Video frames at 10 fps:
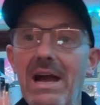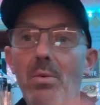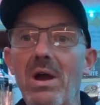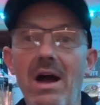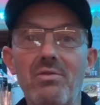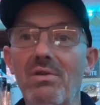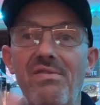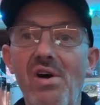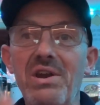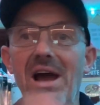where I've got to
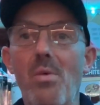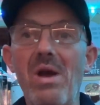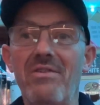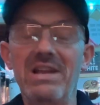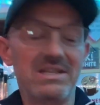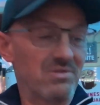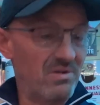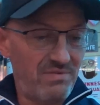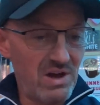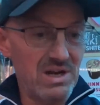find out where it is. I've got to
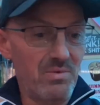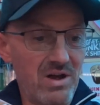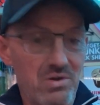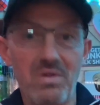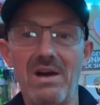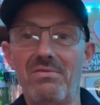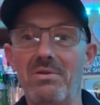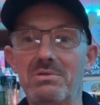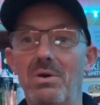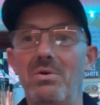find out where I got that from.
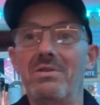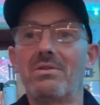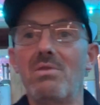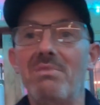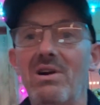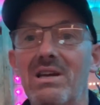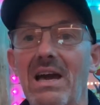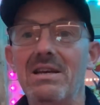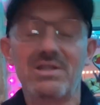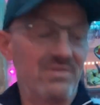So I want to go buy a
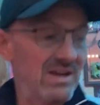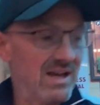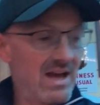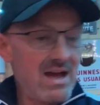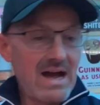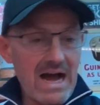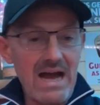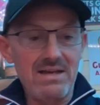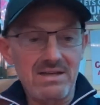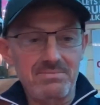case of it. That
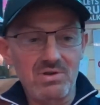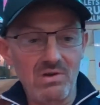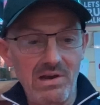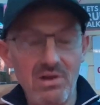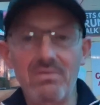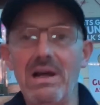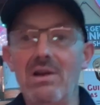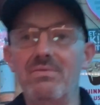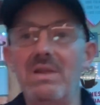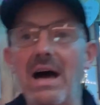is absolutely lovely. I
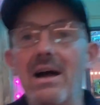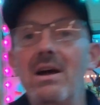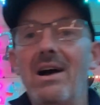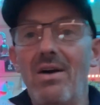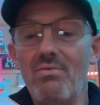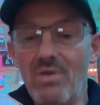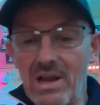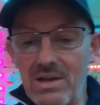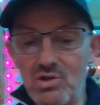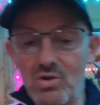love that. I really
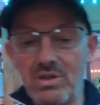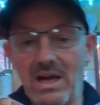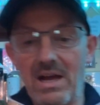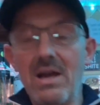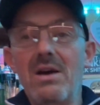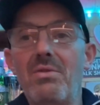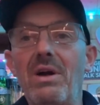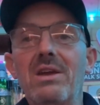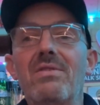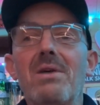enjoyed that. Thank
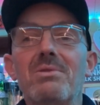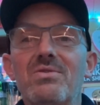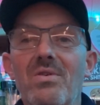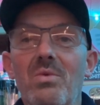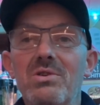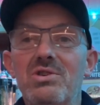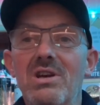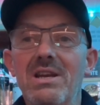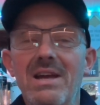you very much for watching.